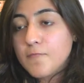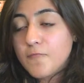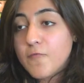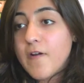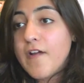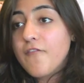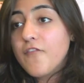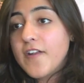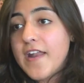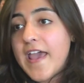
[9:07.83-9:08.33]

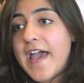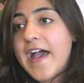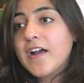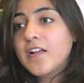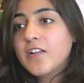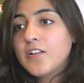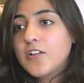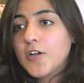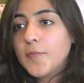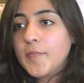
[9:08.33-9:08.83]
Reverend
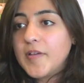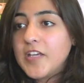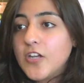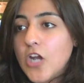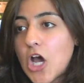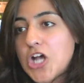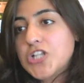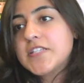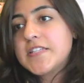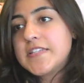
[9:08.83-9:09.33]
Hagler being
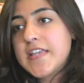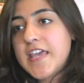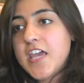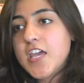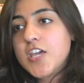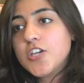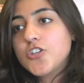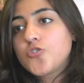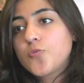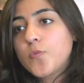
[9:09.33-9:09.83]
on
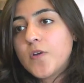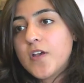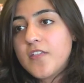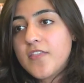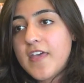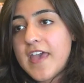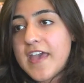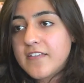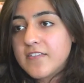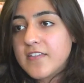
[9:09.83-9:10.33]
stage with
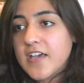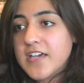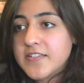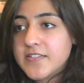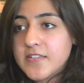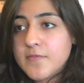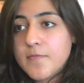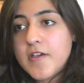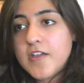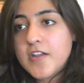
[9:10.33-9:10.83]

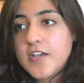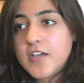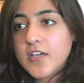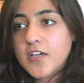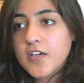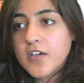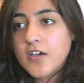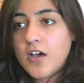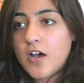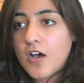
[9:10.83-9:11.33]
anti-Semitic
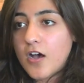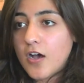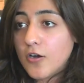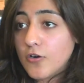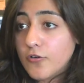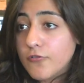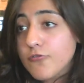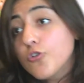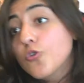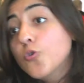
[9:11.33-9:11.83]

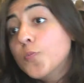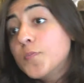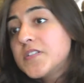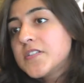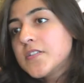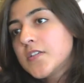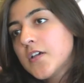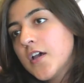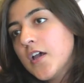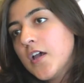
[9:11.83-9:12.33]

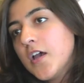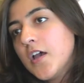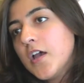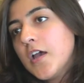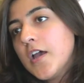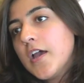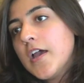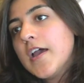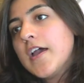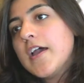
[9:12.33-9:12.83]
groups,
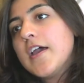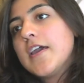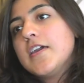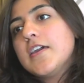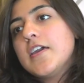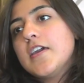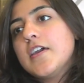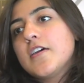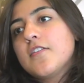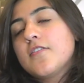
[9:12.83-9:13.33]

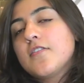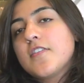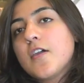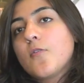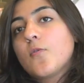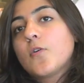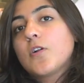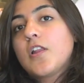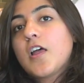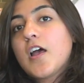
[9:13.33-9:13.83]
and they
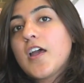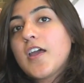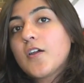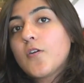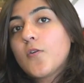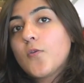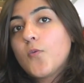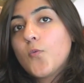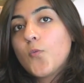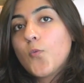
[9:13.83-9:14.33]
were like,
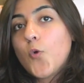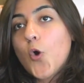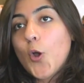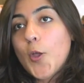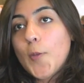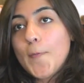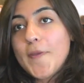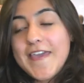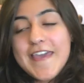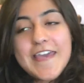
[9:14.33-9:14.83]

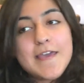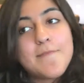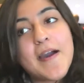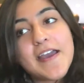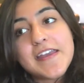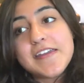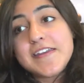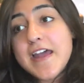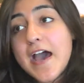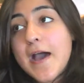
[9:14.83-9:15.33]
he
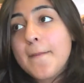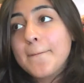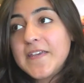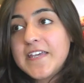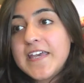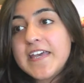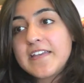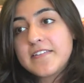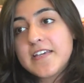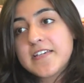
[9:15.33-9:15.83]
might not be
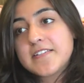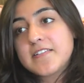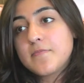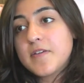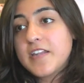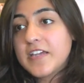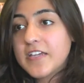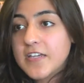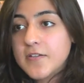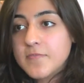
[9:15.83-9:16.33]

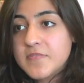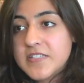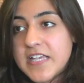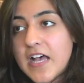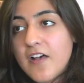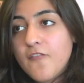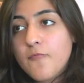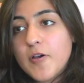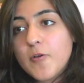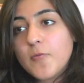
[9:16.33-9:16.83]
anti-Semitic
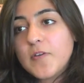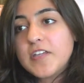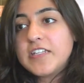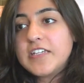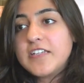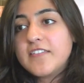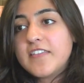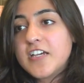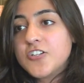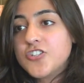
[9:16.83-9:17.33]
himself, but we
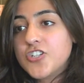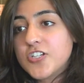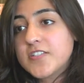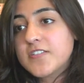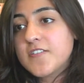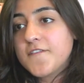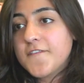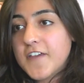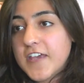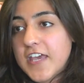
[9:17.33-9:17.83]
need that
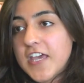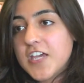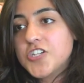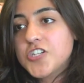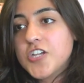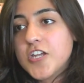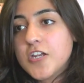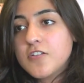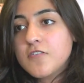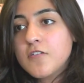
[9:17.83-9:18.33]

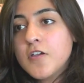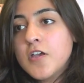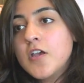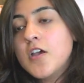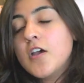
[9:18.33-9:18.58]
justification.